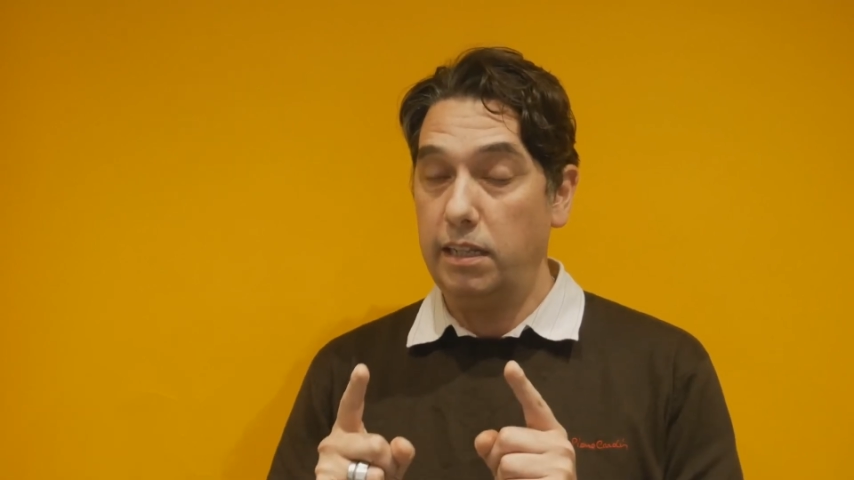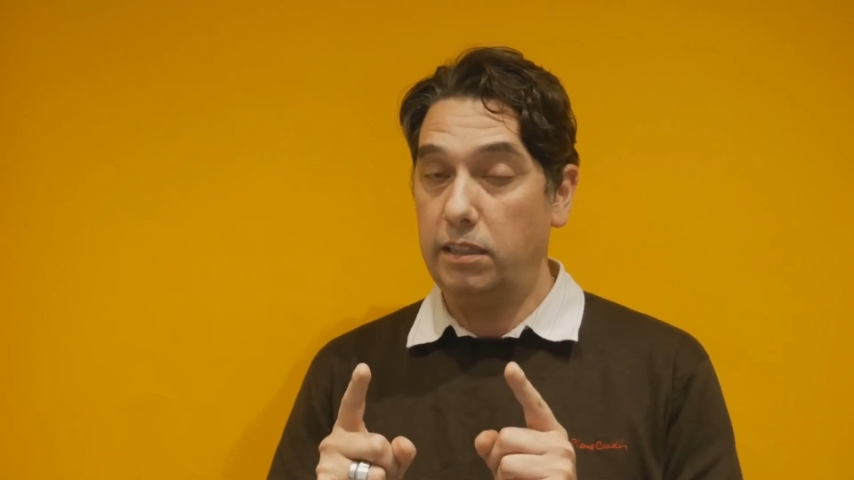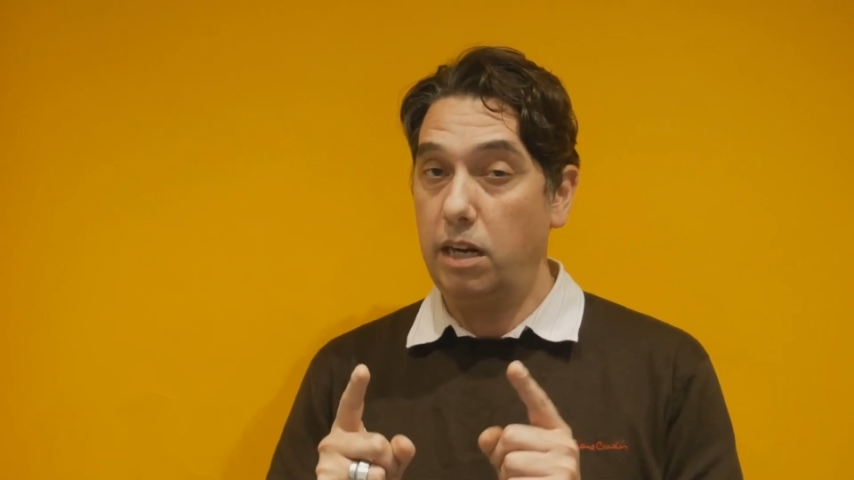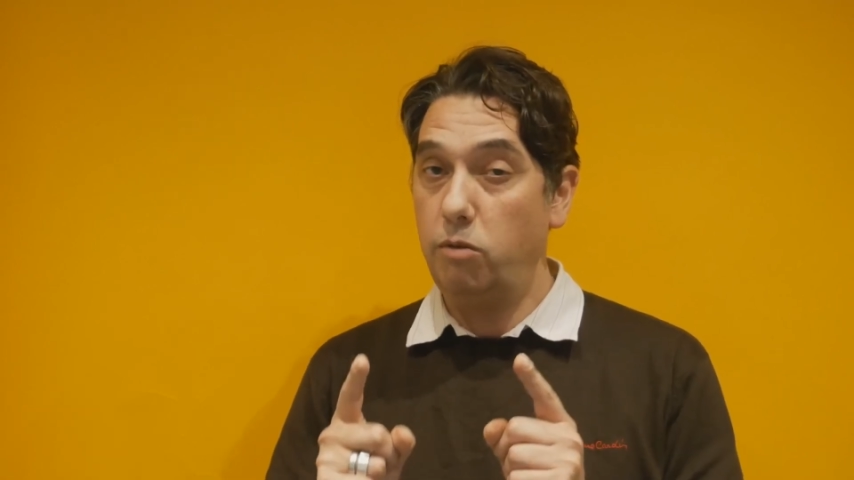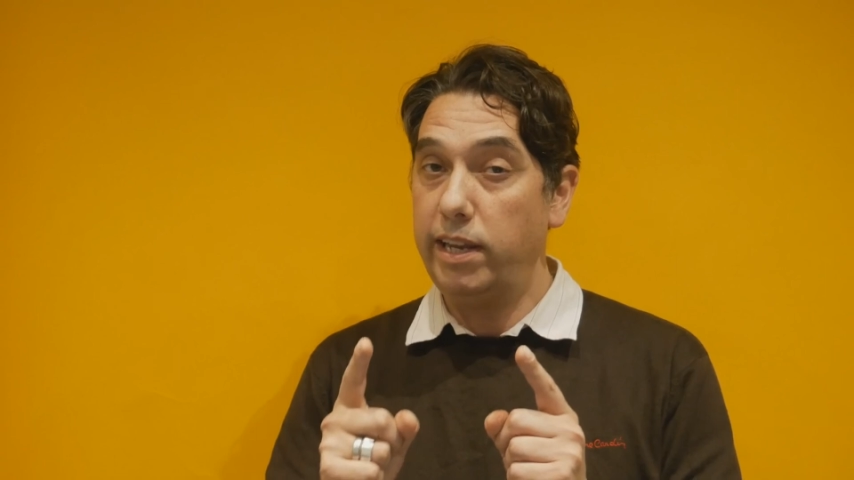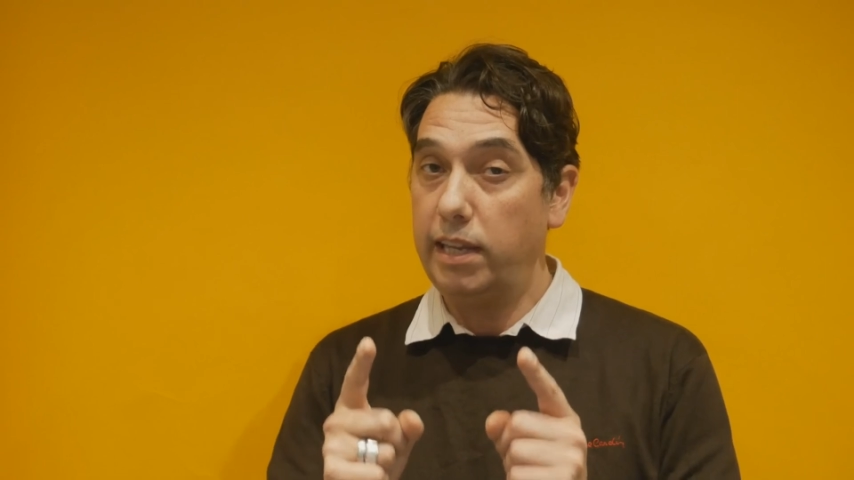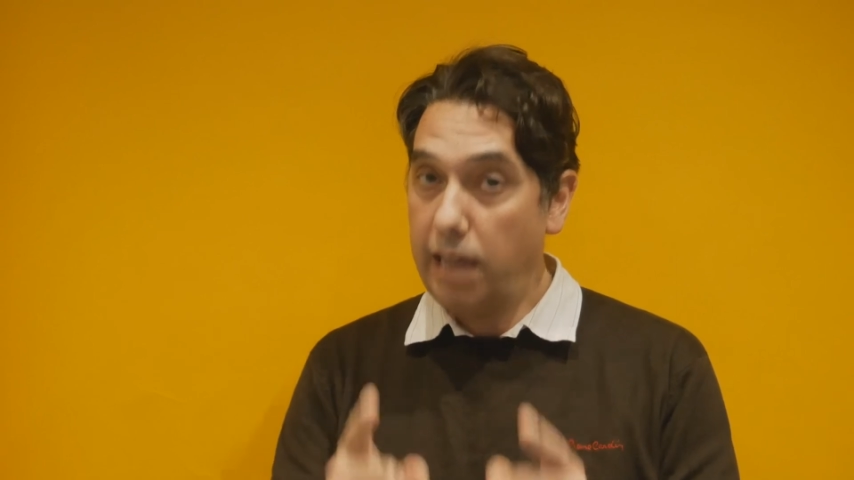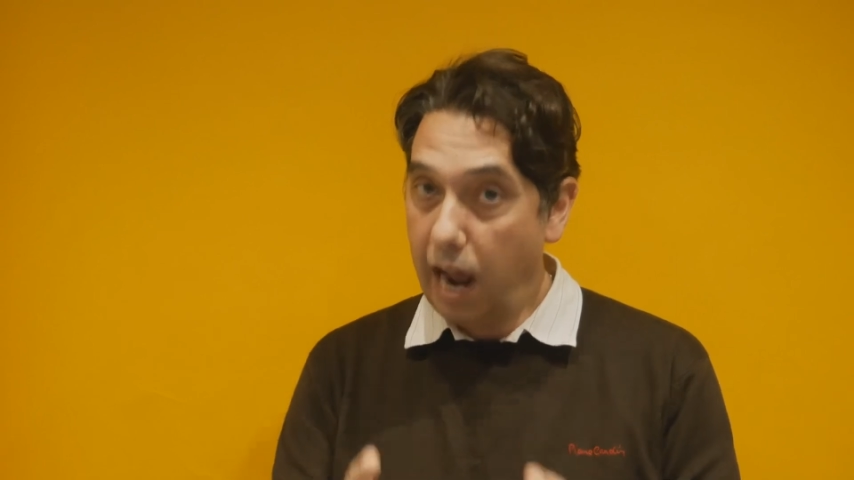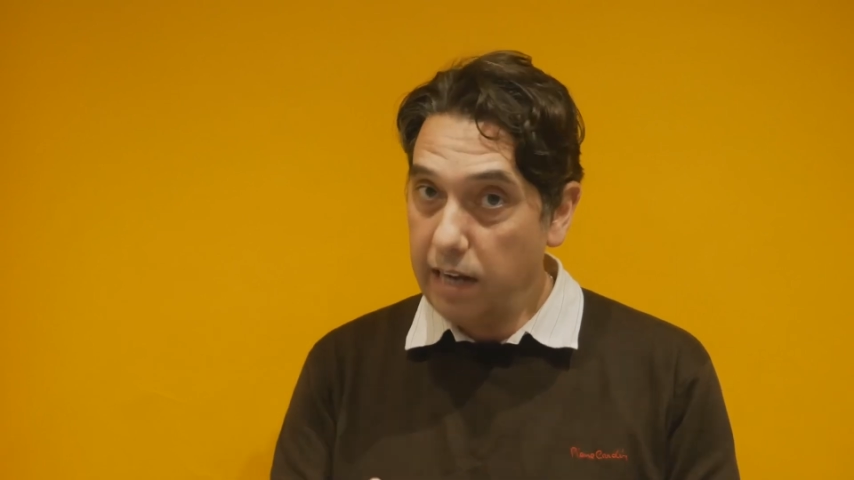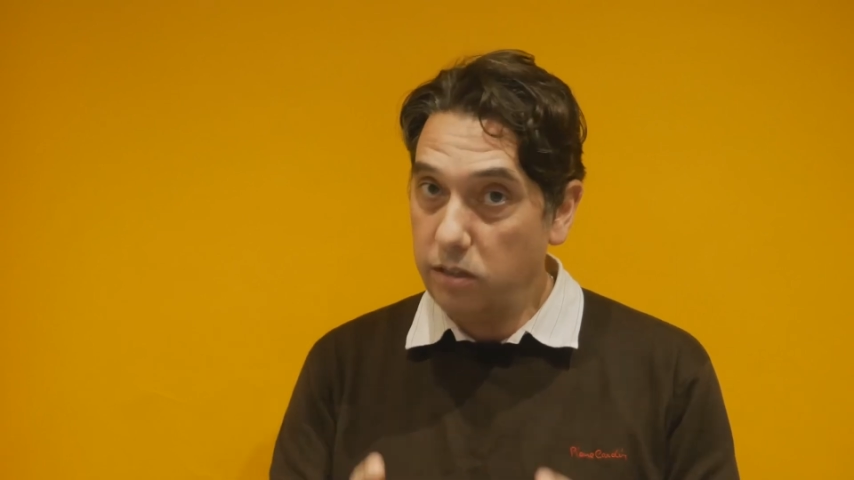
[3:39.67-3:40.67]
that's going to
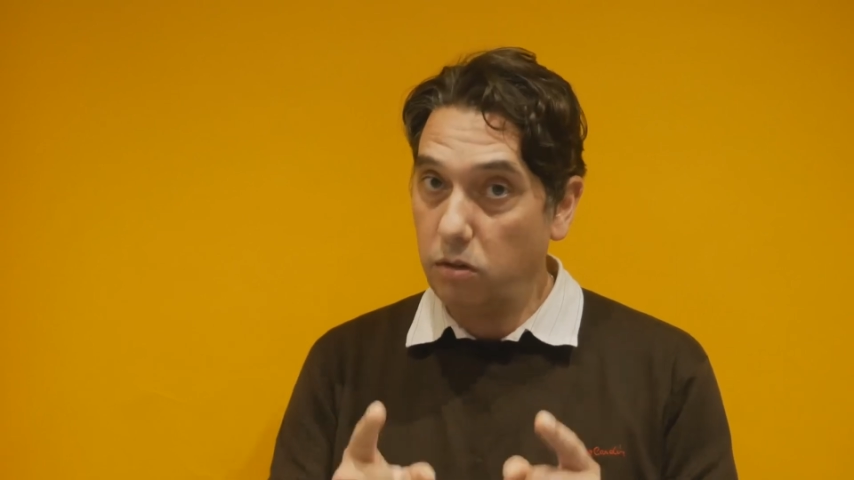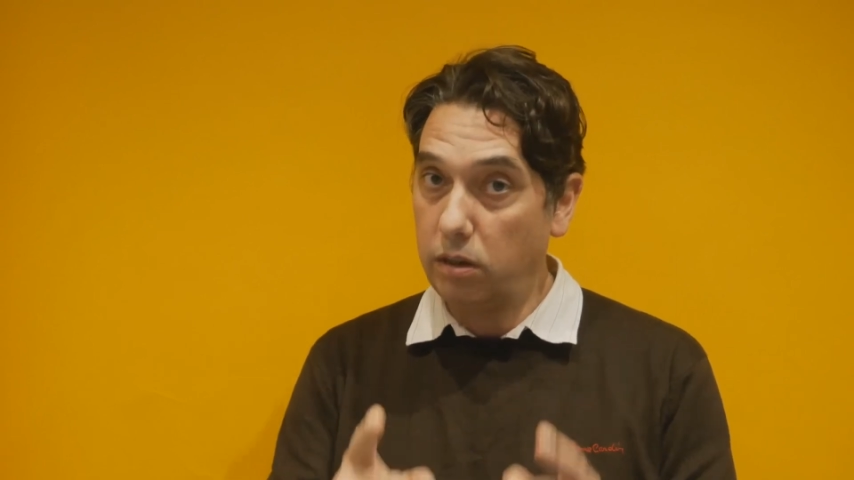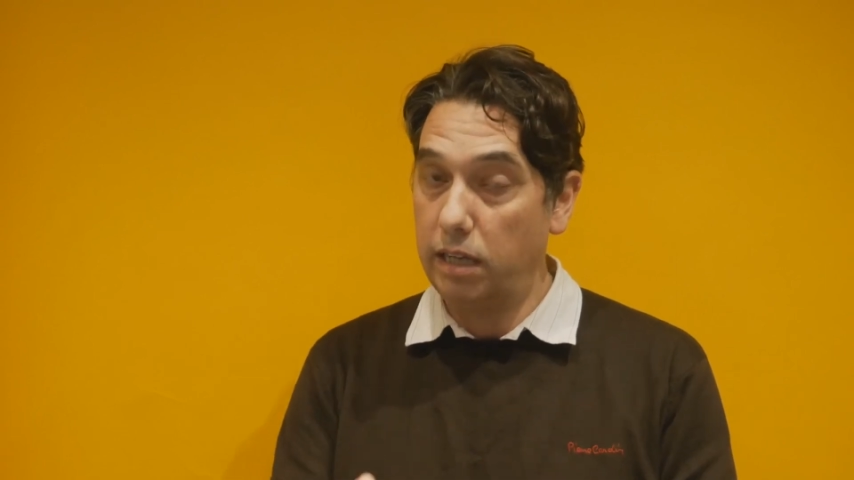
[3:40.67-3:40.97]
engage your